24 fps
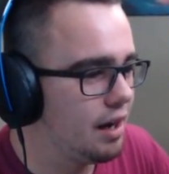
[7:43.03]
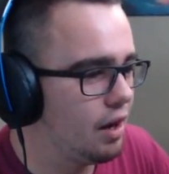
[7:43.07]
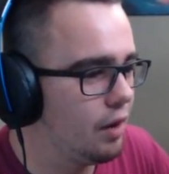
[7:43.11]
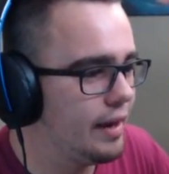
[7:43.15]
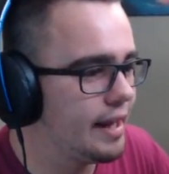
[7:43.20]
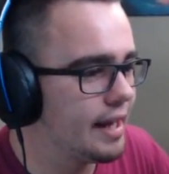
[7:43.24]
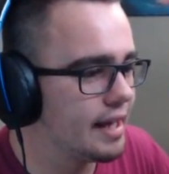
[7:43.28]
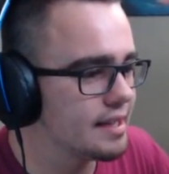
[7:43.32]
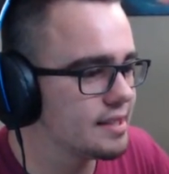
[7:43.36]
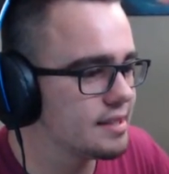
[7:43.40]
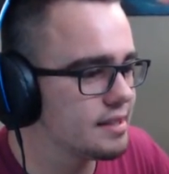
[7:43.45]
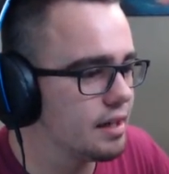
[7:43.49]
Oh,
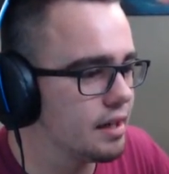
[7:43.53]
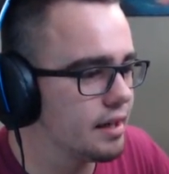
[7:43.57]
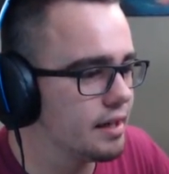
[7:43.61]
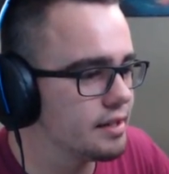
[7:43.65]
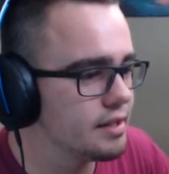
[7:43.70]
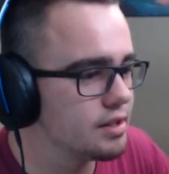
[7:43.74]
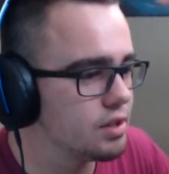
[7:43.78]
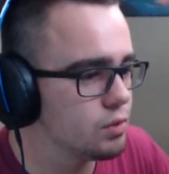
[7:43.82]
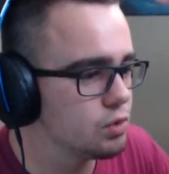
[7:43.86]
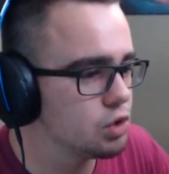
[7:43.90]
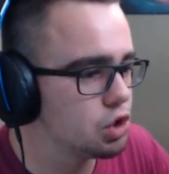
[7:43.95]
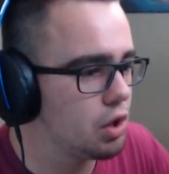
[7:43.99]
he got stuck in
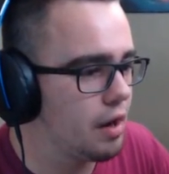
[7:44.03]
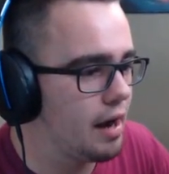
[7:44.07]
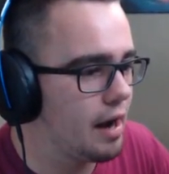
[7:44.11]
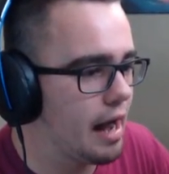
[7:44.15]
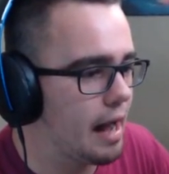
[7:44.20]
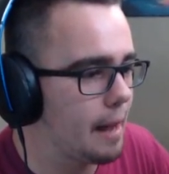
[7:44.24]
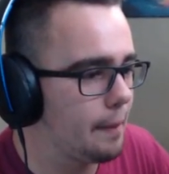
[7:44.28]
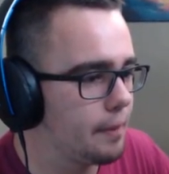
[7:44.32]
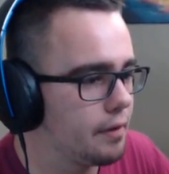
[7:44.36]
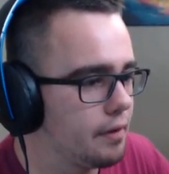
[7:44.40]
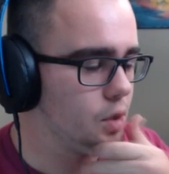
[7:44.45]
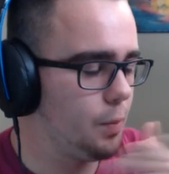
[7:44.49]
his own
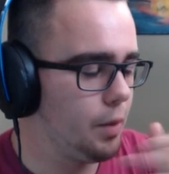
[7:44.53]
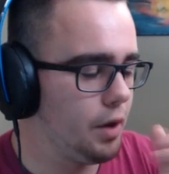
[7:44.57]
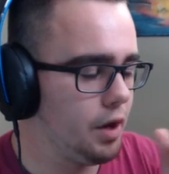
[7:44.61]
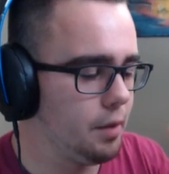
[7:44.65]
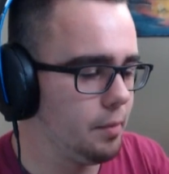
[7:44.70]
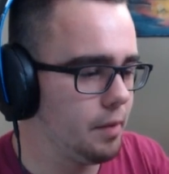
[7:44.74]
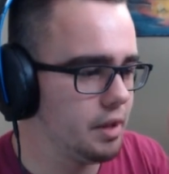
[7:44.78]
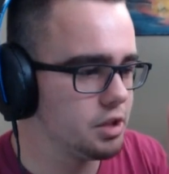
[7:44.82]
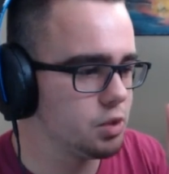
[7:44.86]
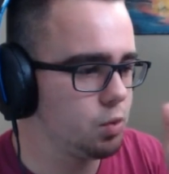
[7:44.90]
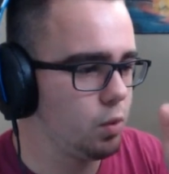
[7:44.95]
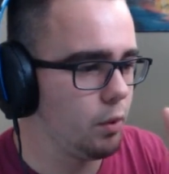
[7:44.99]
trap. So pretty
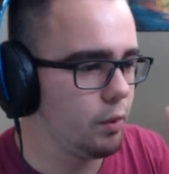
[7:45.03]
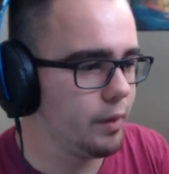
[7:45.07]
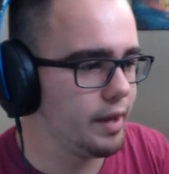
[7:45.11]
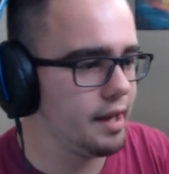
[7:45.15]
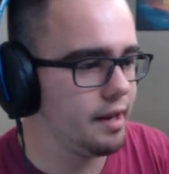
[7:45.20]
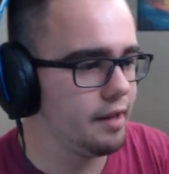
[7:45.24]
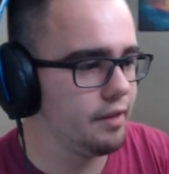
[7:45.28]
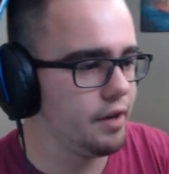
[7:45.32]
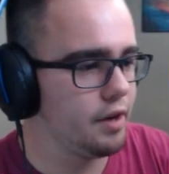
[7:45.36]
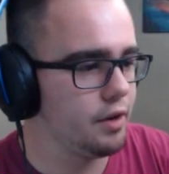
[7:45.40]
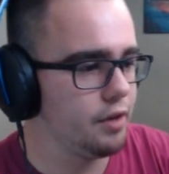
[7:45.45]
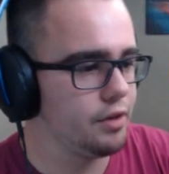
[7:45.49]
much when we
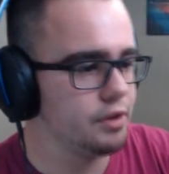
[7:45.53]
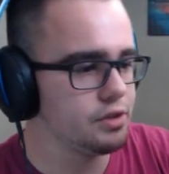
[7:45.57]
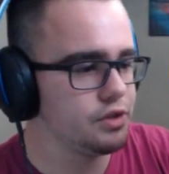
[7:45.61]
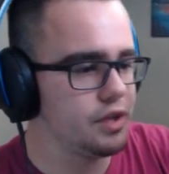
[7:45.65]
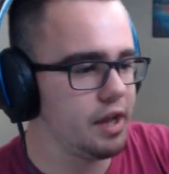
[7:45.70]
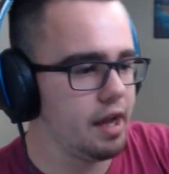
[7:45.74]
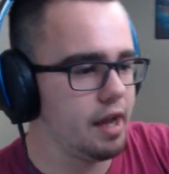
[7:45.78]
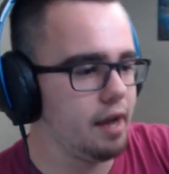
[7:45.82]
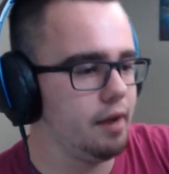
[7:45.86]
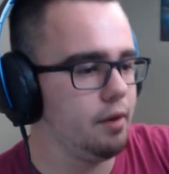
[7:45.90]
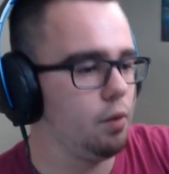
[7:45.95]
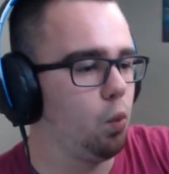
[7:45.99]
get in there, there's
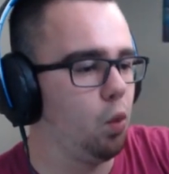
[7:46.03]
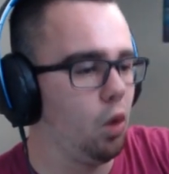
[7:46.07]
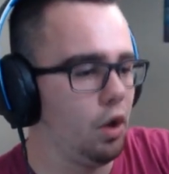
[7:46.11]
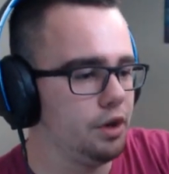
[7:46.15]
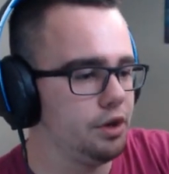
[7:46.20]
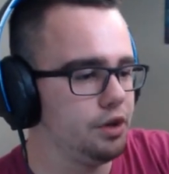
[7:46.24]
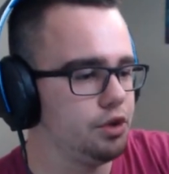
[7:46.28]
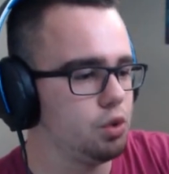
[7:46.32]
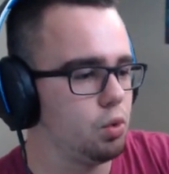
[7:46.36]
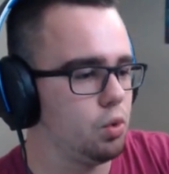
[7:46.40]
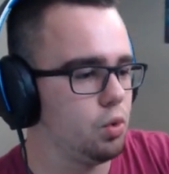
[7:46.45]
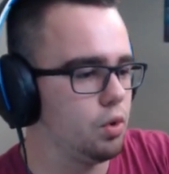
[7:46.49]
that
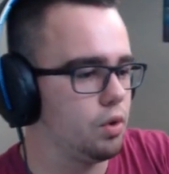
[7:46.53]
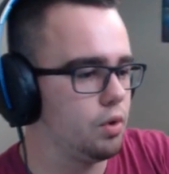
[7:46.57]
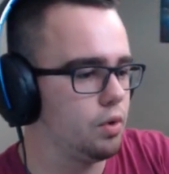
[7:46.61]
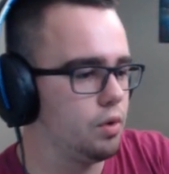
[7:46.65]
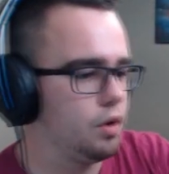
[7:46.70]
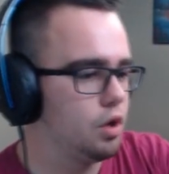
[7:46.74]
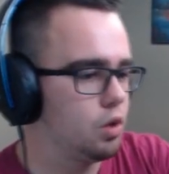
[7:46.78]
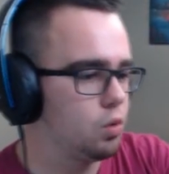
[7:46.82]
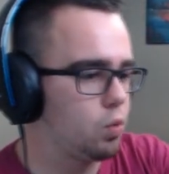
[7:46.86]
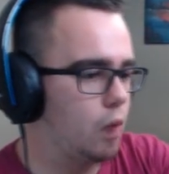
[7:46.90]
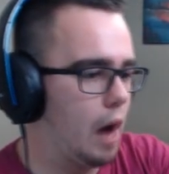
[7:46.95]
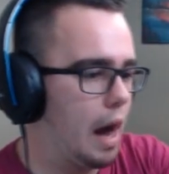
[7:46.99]
one door
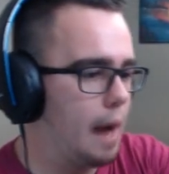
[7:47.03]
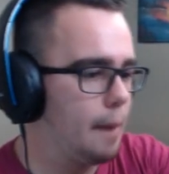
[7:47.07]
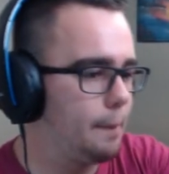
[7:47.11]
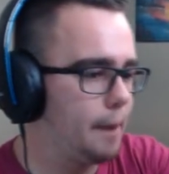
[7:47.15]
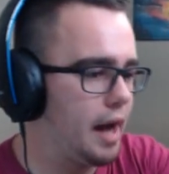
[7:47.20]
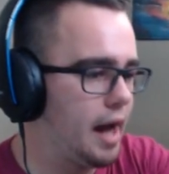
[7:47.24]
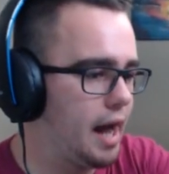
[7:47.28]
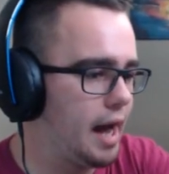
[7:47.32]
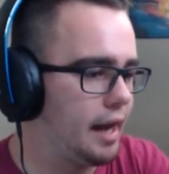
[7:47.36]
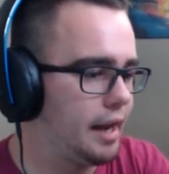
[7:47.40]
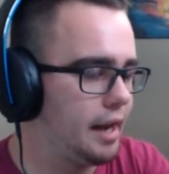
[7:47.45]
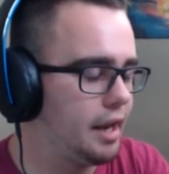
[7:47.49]
right
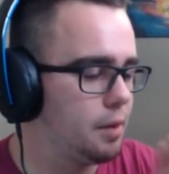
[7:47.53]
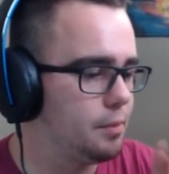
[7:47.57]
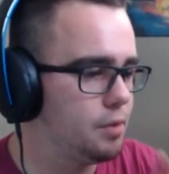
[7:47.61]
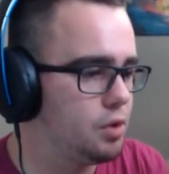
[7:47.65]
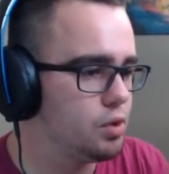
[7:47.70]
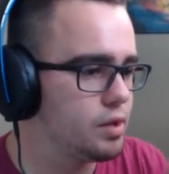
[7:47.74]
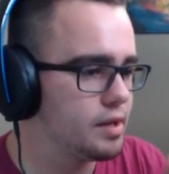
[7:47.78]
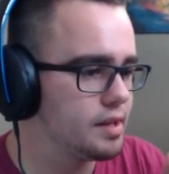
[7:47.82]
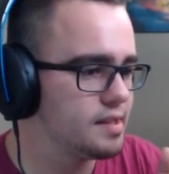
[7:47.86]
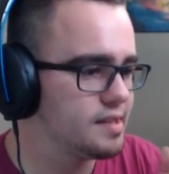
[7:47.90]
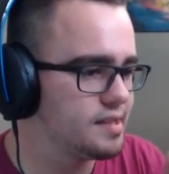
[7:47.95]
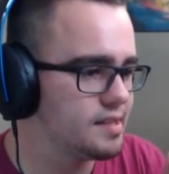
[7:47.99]
behind him.
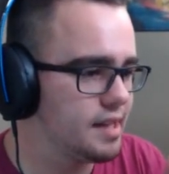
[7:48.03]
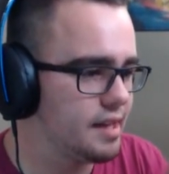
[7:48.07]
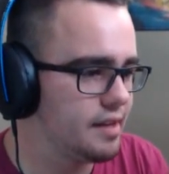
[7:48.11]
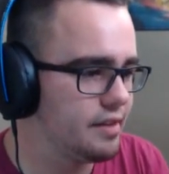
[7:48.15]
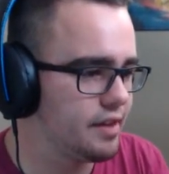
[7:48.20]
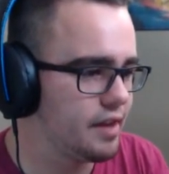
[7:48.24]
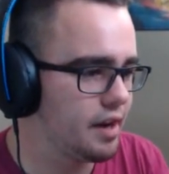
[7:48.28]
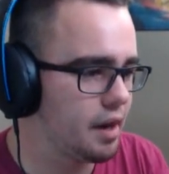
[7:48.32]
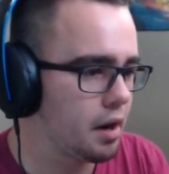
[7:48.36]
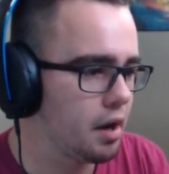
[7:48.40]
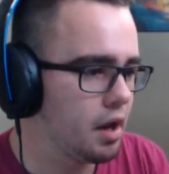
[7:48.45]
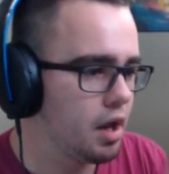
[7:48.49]
You can see
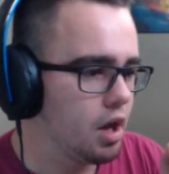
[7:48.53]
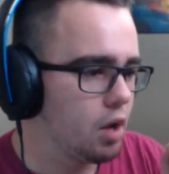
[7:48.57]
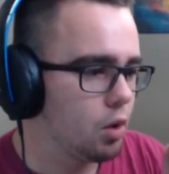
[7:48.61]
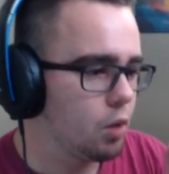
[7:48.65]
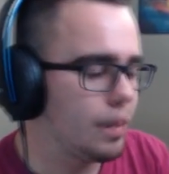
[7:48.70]
there.